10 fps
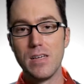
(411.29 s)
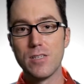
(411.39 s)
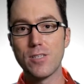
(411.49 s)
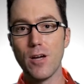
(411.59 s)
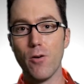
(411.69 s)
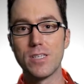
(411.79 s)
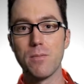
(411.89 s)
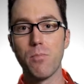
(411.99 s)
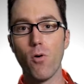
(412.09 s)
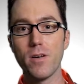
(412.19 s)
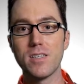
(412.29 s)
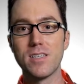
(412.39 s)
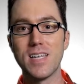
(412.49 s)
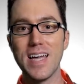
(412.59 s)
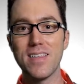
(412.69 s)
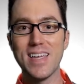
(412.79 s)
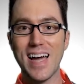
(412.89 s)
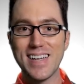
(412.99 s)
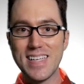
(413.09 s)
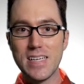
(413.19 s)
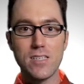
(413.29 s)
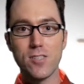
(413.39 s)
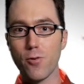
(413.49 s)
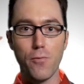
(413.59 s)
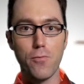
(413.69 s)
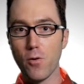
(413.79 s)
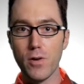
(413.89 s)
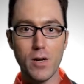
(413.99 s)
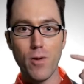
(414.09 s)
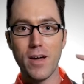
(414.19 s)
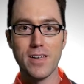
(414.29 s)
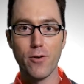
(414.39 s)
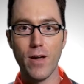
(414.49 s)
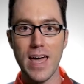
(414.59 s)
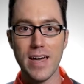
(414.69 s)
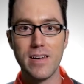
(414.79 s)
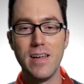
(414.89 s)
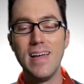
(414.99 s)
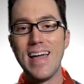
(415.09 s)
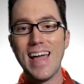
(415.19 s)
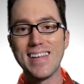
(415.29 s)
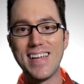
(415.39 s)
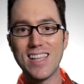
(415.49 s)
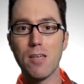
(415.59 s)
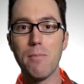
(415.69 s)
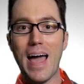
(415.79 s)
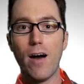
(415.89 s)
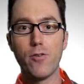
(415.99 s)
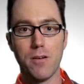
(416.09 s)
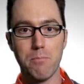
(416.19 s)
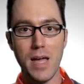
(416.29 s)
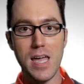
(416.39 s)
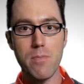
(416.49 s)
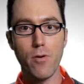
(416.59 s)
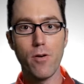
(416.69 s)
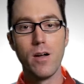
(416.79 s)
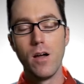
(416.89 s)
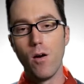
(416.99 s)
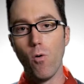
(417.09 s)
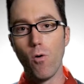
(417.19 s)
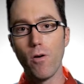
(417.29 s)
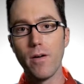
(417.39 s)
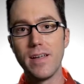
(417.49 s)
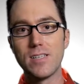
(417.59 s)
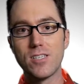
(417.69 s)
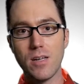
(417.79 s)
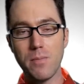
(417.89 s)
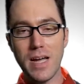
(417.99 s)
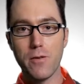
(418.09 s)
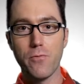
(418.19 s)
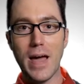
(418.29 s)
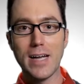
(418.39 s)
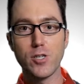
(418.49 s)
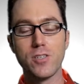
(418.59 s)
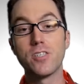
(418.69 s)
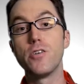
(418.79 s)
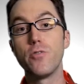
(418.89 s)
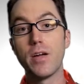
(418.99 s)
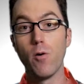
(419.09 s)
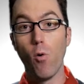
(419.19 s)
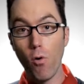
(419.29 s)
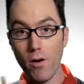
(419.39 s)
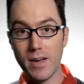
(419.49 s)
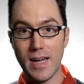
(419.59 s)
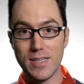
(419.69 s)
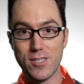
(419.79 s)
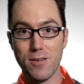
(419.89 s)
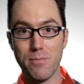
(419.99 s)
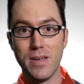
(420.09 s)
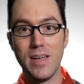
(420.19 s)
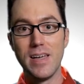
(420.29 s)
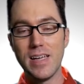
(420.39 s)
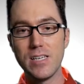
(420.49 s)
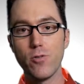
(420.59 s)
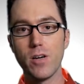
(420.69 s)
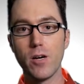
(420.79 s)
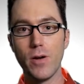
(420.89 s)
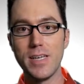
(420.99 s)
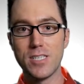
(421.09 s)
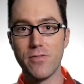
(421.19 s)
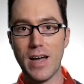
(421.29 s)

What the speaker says: So it's important to take the ideas that are floating around in your head and get them out on paper or in some kind of fashion so you can organize them into a cohesive